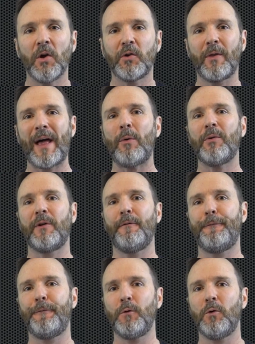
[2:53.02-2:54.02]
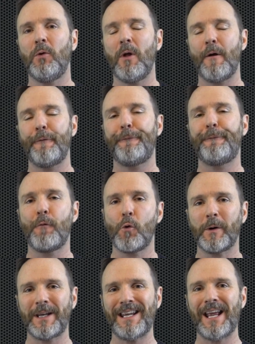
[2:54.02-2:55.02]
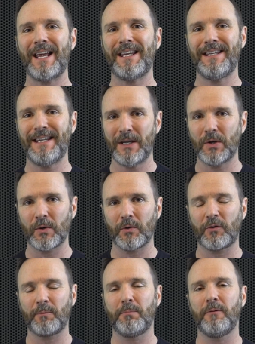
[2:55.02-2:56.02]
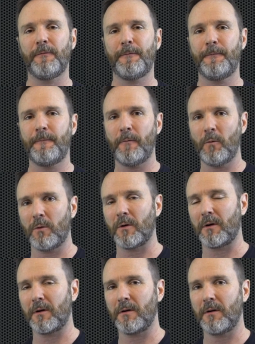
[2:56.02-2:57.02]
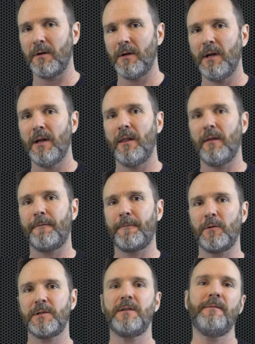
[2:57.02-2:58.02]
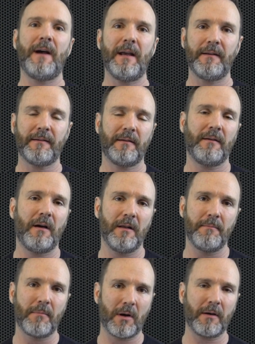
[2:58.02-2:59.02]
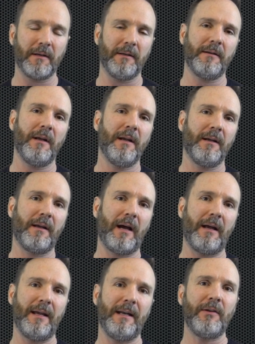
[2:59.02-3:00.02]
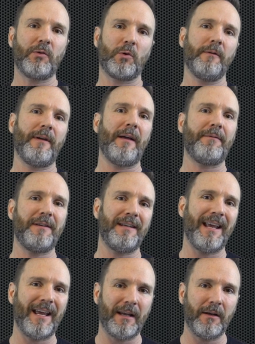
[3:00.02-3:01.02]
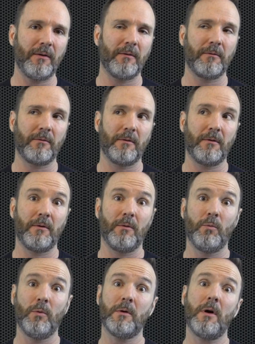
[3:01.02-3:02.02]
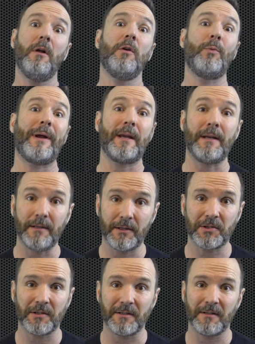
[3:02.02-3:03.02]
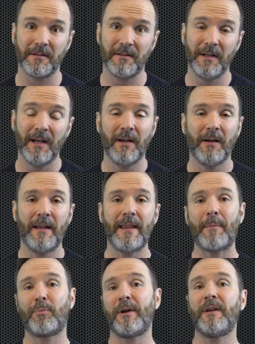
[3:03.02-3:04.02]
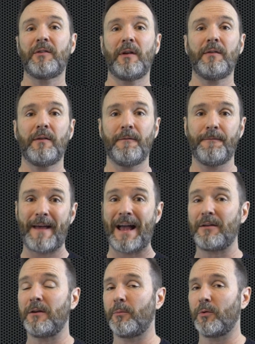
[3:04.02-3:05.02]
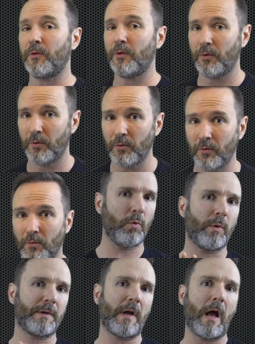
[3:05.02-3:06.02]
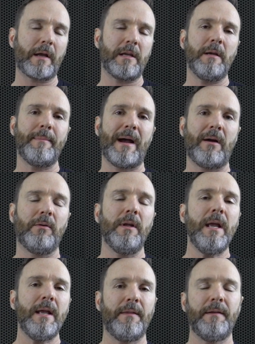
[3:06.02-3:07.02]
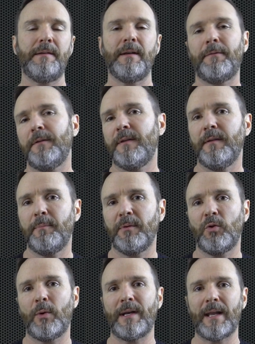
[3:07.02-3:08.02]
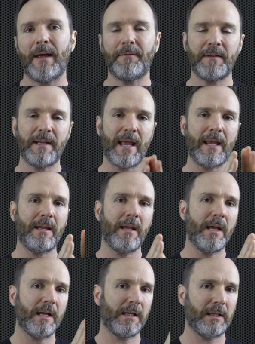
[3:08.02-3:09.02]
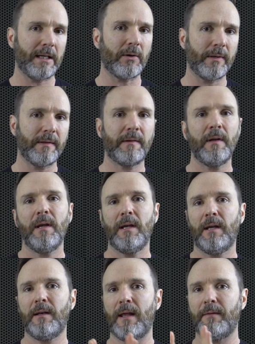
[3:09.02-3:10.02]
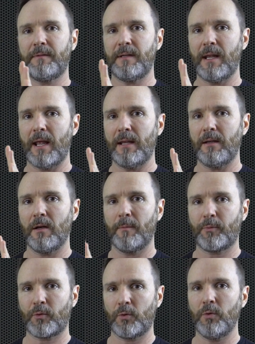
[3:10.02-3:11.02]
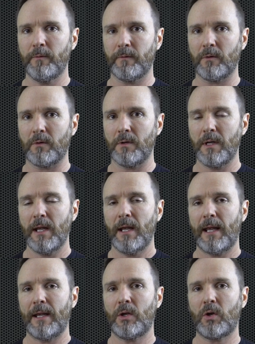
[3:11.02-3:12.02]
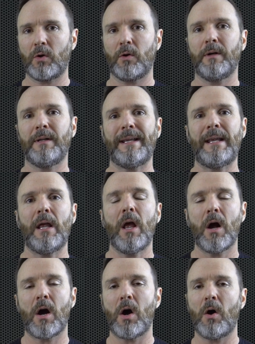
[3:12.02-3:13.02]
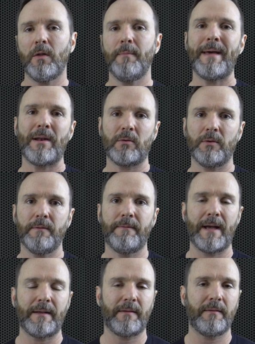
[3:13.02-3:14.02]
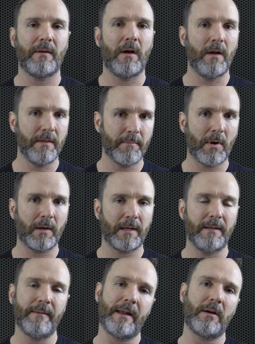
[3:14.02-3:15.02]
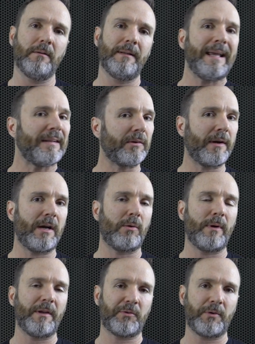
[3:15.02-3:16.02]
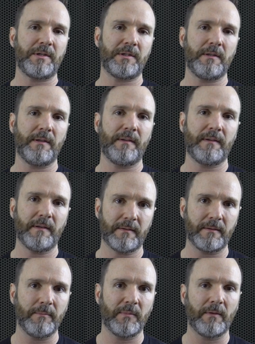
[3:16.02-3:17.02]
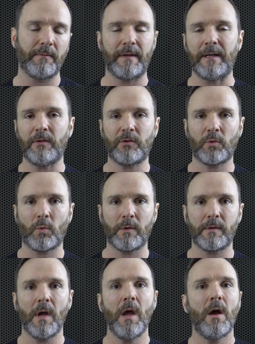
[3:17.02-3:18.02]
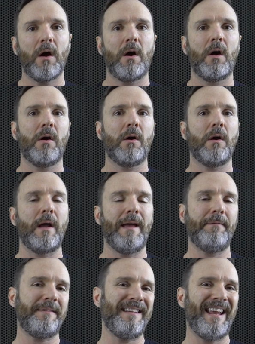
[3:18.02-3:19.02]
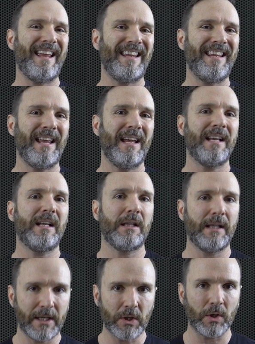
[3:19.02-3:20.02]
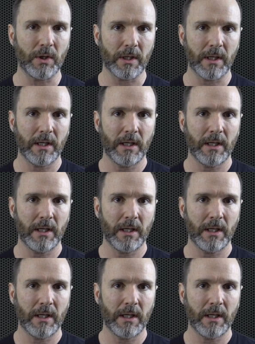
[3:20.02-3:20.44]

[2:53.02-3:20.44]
So that was a full 40 years before the first device on the market got sort of FDA, we'll call it recognition. And that brings us to fact number 2. We're talking about the differences between FDA clearance and FDA approval. And currently, all the medical devices on the market that are laser hair restoration systems of any sort are FDA cleared.